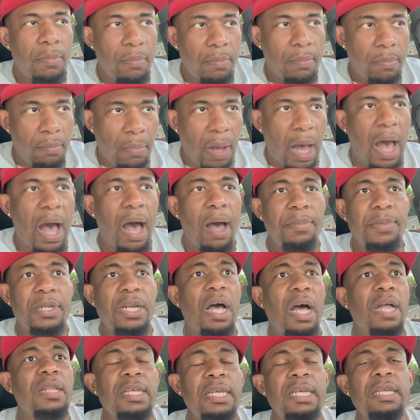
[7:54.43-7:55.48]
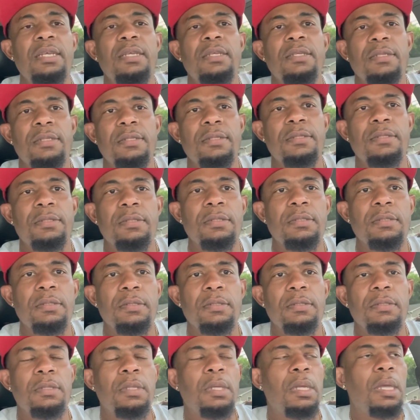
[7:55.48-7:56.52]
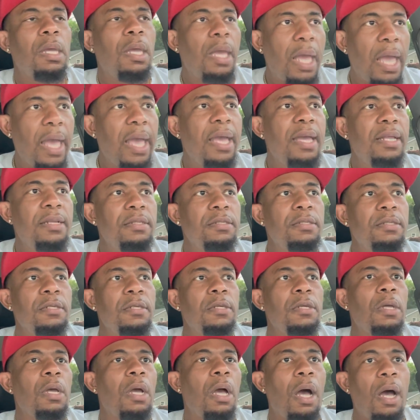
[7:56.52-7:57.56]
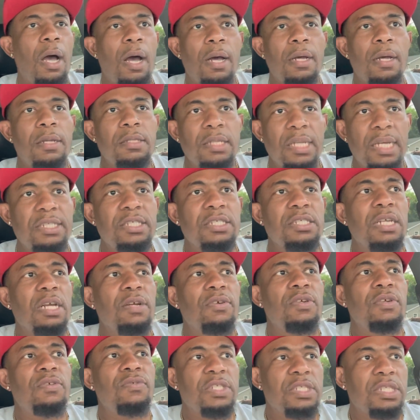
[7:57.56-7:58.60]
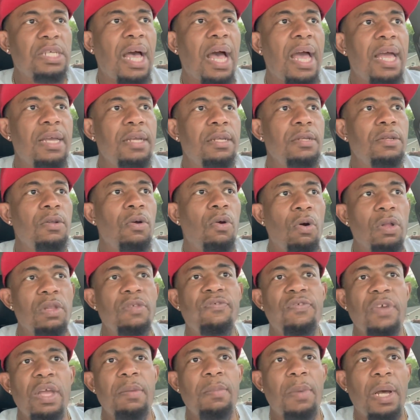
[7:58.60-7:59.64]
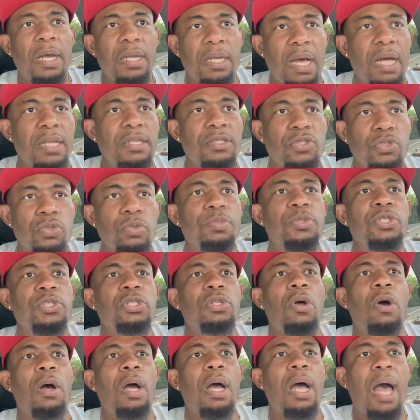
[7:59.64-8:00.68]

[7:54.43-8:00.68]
Muhammad Ali, and legendary, retired, Hall of Fame, iconic superstar